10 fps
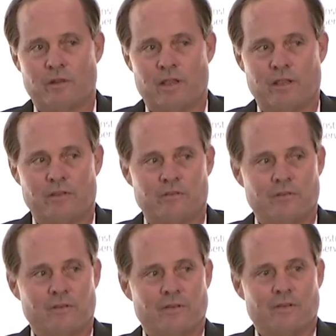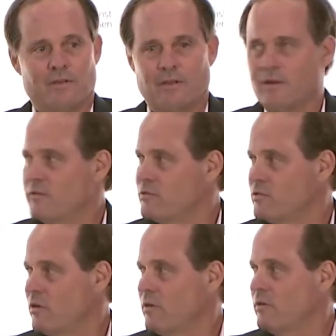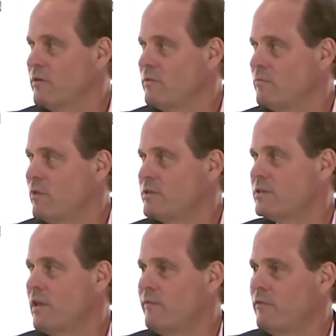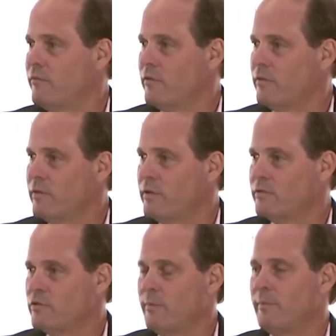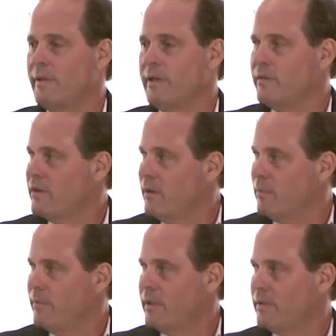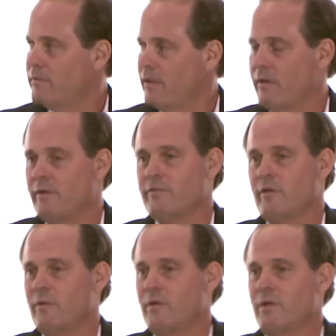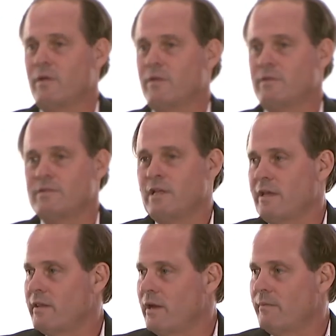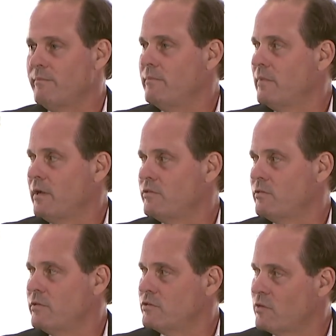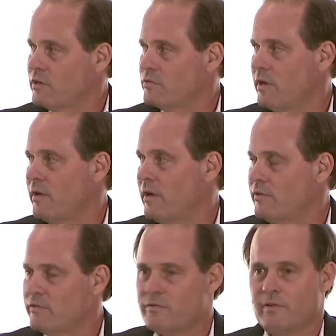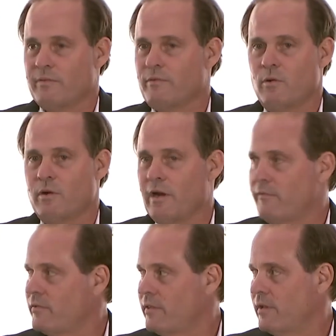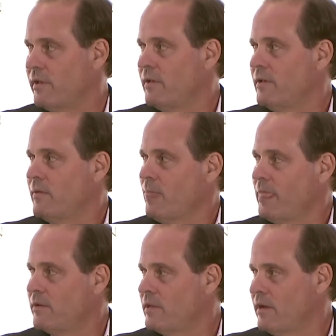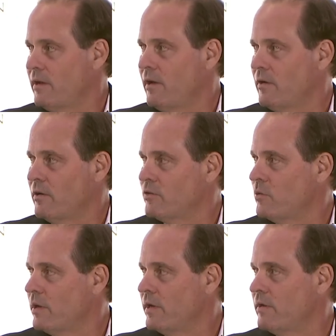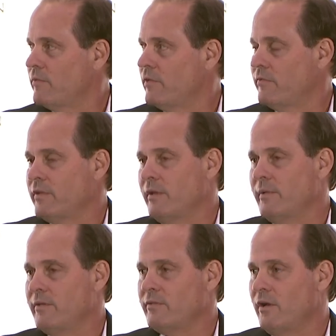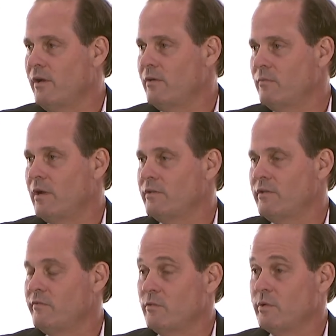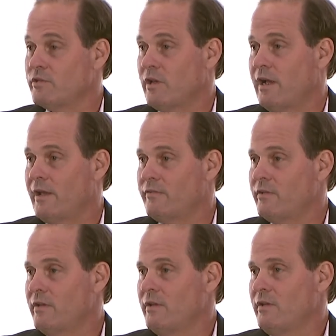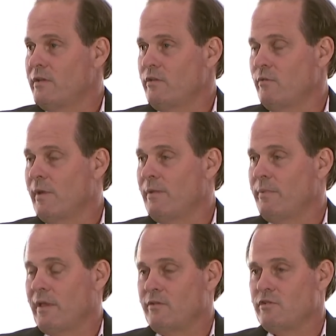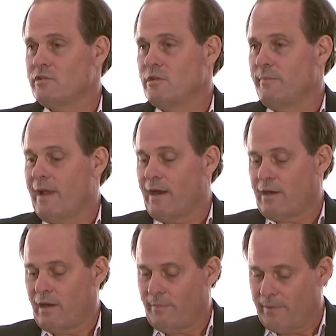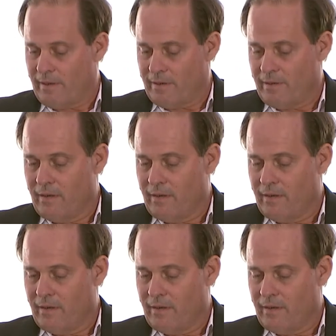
is. There's a certain risk level for the triple B and the double B, et cetera. So to say that I'm a distressed trader and just going after the $10 or 20 or 50, it's all relative to which class you might be in. Just to back up and